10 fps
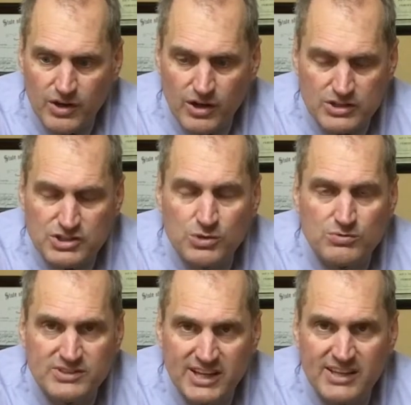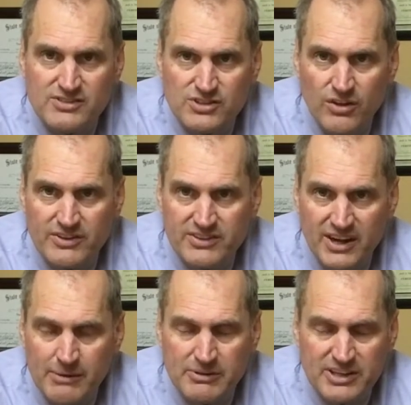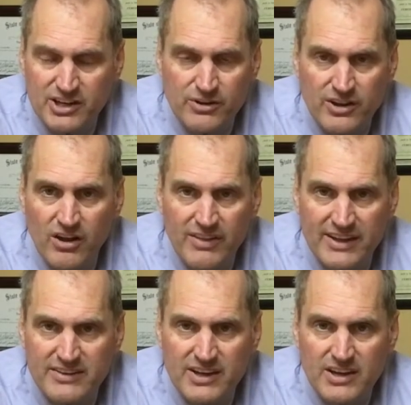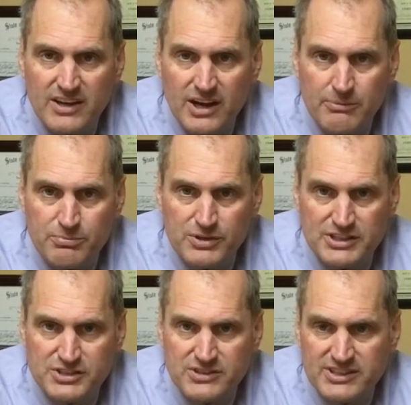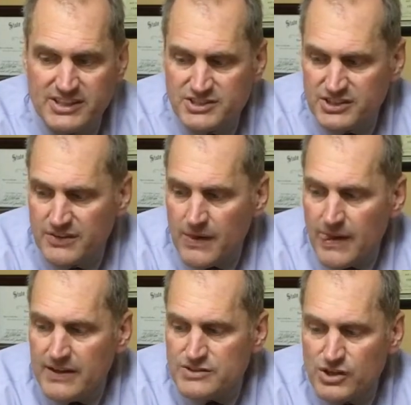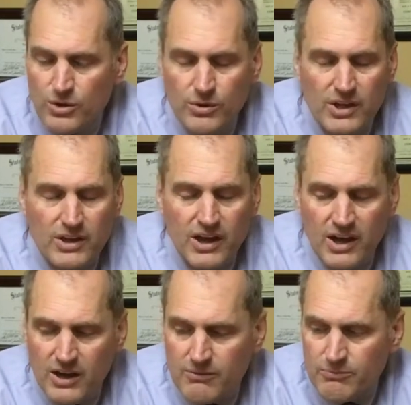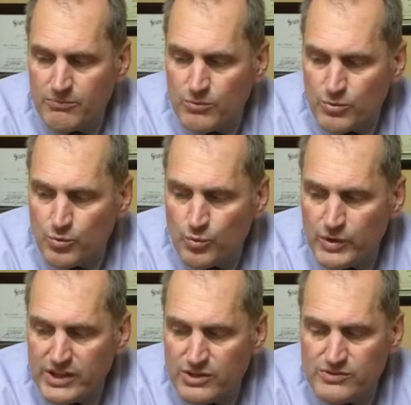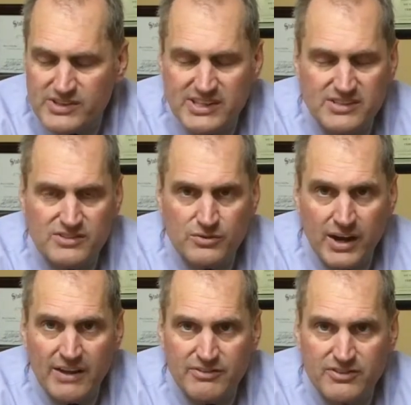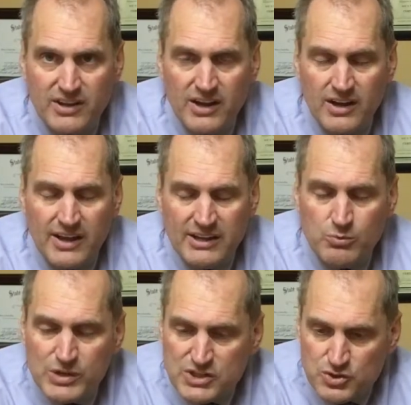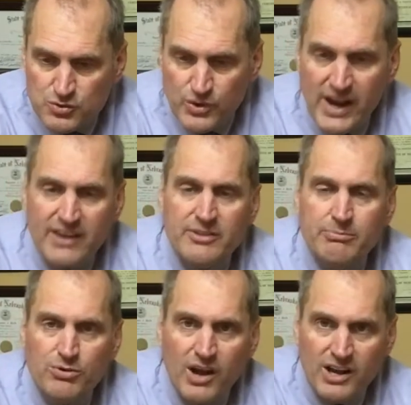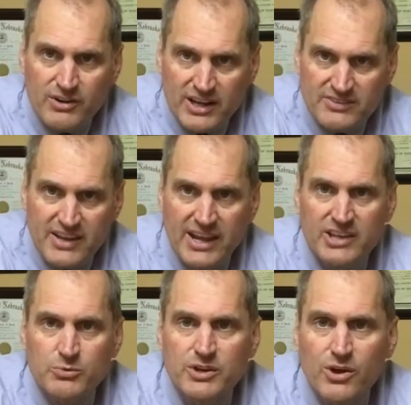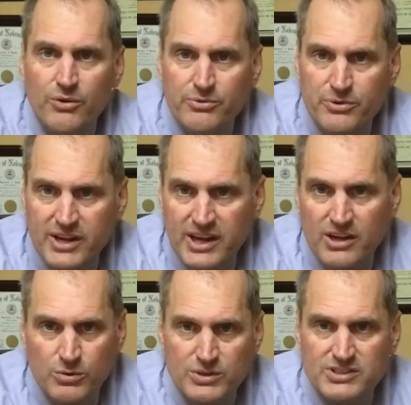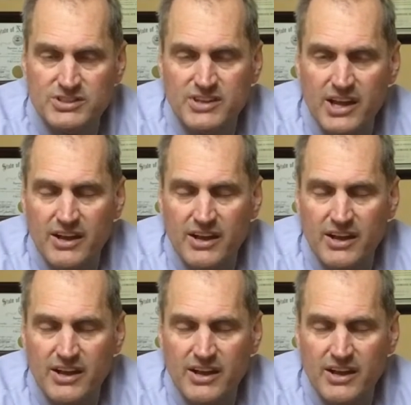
are so tense all the time and carry all that pressure and tension. So we use these graphs and we track the progress as we go through care, which is